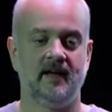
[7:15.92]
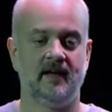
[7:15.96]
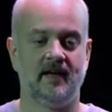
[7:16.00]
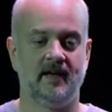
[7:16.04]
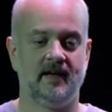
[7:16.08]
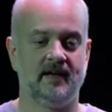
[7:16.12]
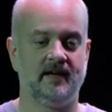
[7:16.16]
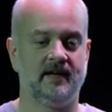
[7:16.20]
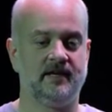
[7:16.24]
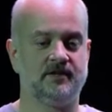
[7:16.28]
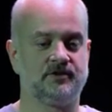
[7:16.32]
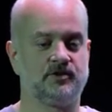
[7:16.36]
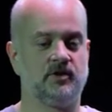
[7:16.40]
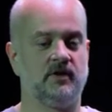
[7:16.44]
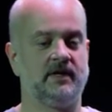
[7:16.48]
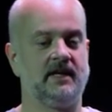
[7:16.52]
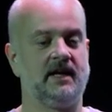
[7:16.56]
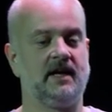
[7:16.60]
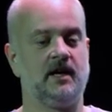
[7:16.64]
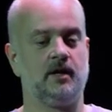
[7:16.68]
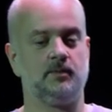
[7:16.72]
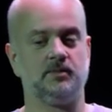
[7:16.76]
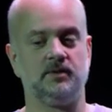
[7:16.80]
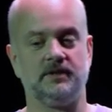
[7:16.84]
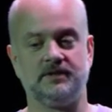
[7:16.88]
is going to
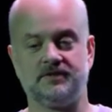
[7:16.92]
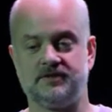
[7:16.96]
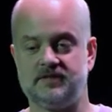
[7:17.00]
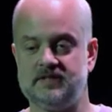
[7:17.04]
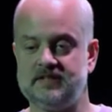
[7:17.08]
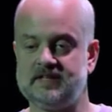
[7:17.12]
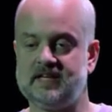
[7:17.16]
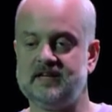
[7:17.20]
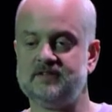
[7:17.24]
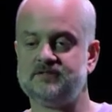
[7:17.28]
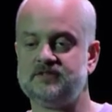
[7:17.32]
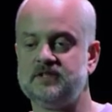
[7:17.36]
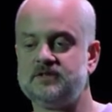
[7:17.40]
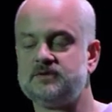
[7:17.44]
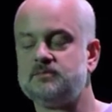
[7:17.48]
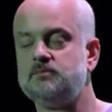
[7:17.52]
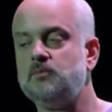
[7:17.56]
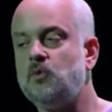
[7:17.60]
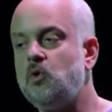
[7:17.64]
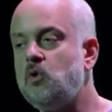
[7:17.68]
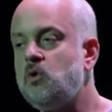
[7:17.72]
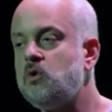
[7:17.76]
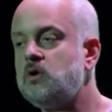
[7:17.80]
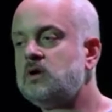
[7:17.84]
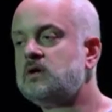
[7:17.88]
help us. It gives us
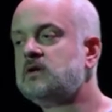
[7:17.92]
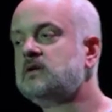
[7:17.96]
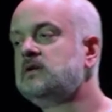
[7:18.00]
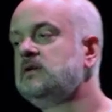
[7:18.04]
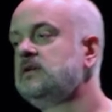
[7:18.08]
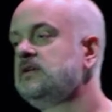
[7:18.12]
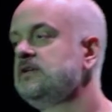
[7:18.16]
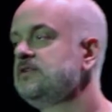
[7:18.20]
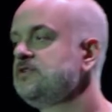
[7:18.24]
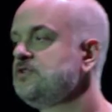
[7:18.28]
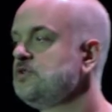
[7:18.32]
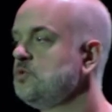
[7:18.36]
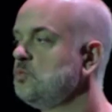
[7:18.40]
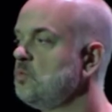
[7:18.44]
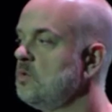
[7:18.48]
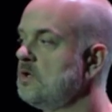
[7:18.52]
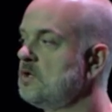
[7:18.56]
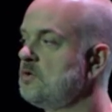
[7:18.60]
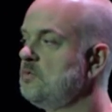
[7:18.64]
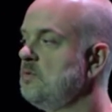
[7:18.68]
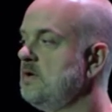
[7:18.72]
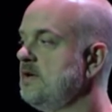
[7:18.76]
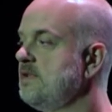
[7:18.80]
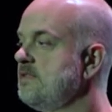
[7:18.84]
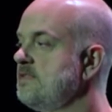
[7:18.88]
more to work
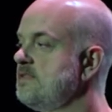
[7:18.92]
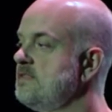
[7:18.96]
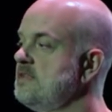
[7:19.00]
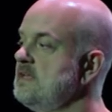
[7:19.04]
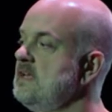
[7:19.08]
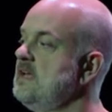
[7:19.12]
with,